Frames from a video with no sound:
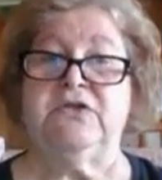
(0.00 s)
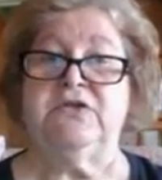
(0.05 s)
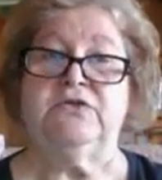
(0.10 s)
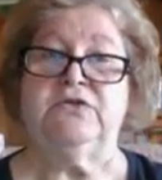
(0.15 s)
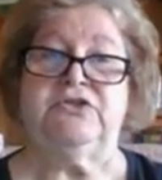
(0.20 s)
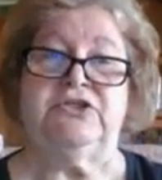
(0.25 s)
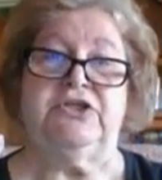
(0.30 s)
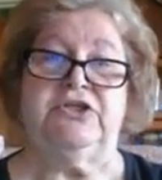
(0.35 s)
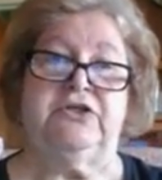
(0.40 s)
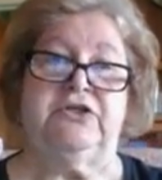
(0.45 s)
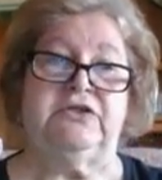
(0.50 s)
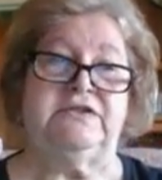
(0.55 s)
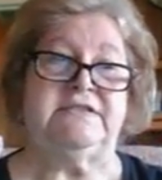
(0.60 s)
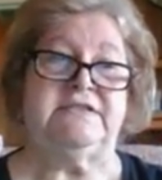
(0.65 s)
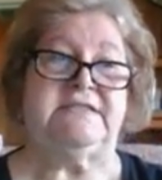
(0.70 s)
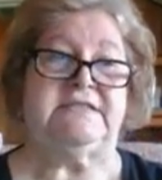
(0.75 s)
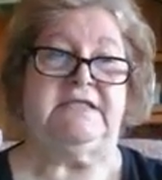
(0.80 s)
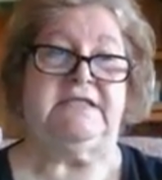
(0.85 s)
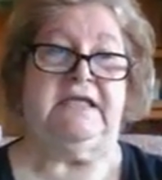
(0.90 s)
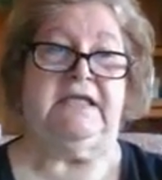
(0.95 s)
so she
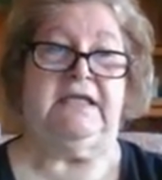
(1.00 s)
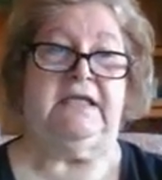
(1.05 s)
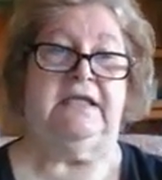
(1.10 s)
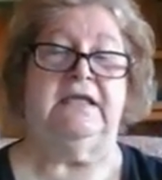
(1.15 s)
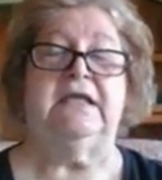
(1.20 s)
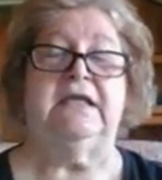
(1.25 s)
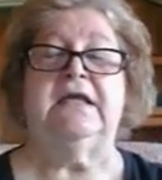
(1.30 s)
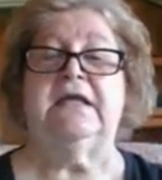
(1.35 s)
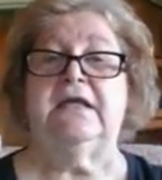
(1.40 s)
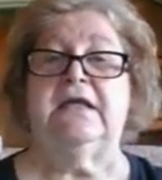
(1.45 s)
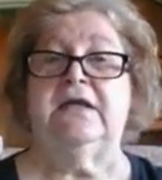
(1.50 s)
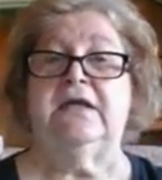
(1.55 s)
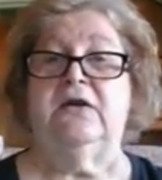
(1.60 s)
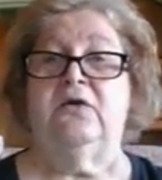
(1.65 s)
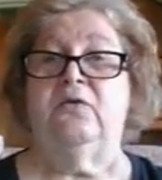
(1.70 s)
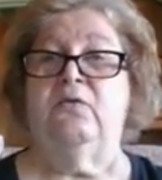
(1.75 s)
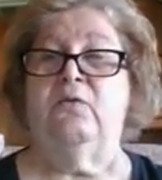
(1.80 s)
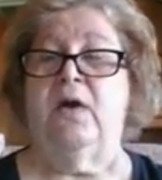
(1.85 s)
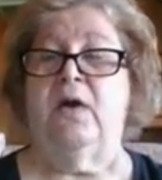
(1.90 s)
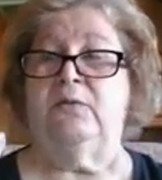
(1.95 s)
could see
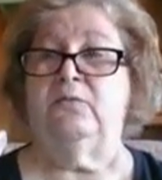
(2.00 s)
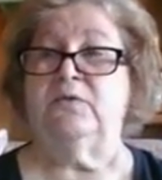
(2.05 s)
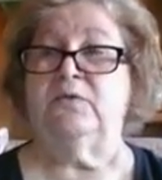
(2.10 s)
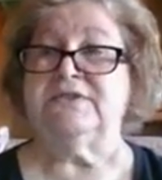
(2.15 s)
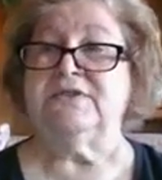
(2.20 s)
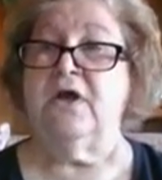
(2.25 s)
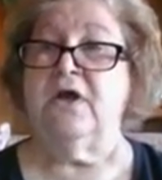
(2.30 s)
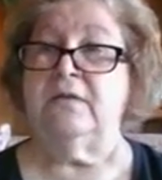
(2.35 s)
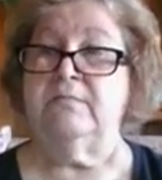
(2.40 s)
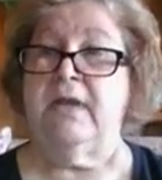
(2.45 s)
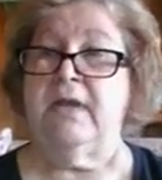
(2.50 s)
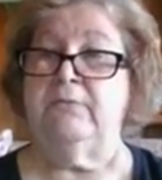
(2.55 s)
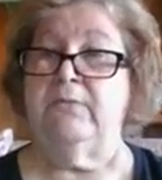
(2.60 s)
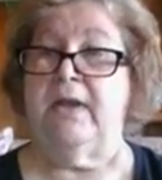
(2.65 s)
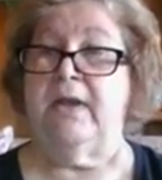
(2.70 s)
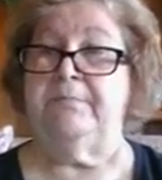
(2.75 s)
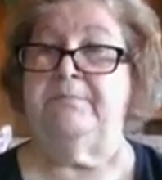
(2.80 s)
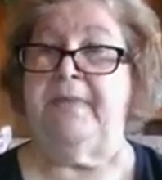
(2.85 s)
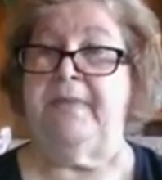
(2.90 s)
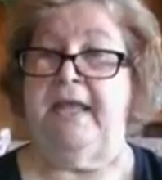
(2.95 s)
what was on my
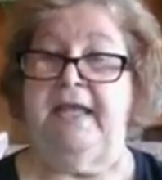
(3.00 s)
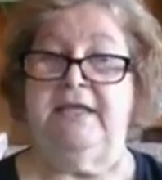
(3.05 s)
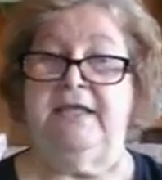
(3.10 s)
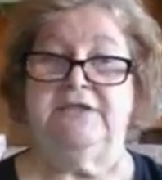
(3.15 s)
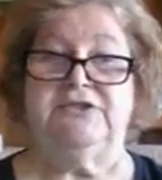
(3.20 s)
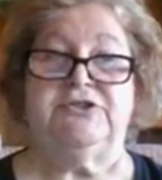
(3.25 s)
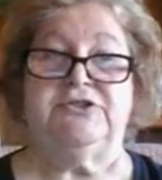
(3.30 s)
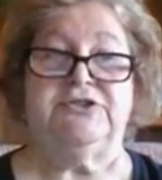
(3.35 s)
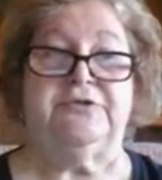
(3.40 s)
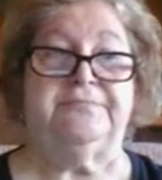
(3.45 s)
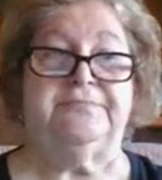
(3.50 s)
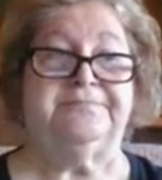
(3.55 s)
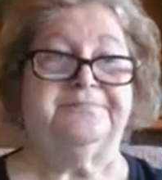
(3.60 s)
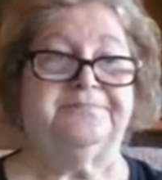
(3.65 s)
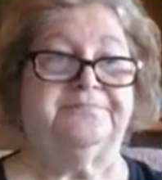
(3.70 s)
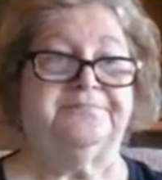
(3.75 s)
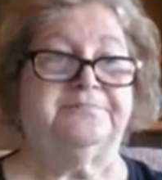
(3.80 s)
webpage.